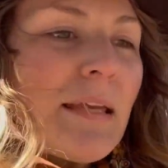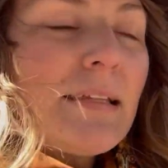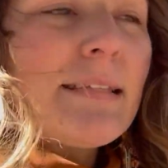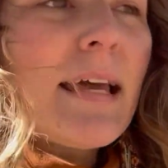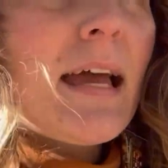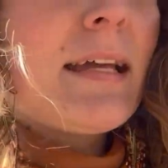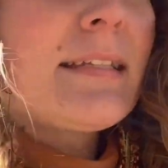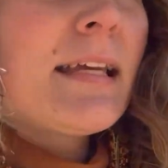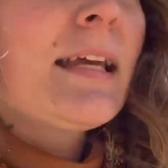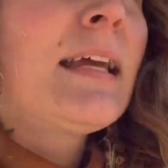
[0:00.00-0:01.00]
is
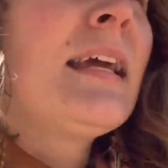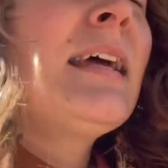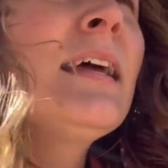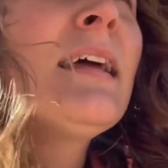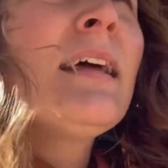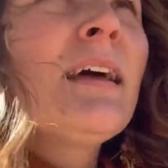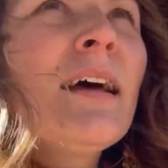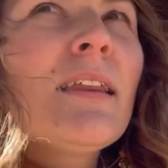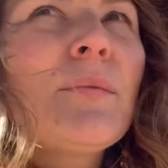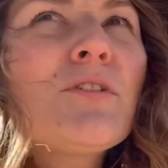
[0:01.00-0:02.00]
that,
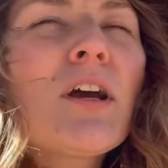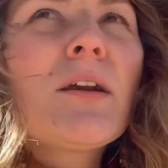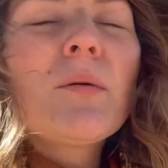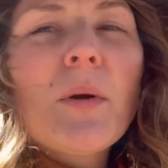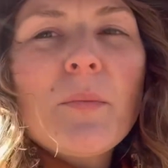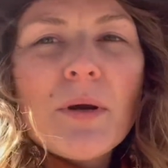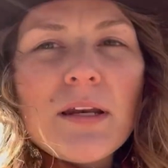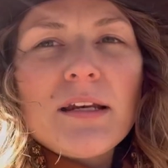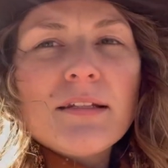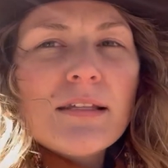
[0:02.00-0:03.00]
let me try to remember
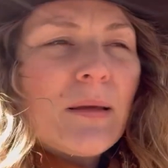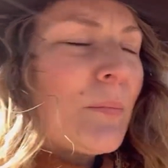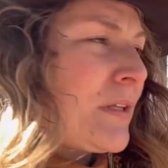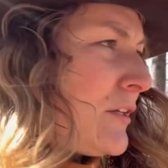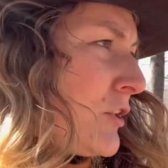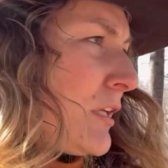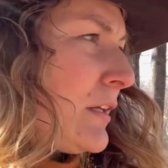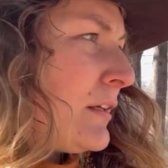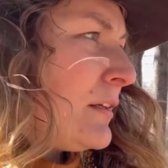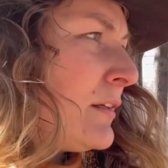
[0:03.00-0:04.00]
it in its
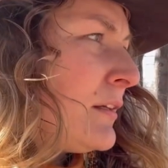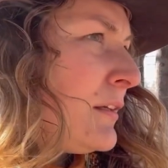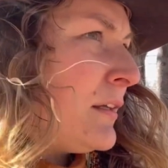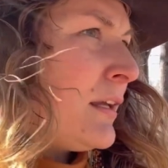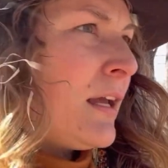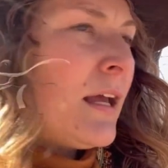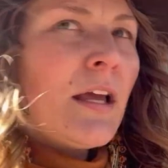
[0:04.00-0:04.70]
completion.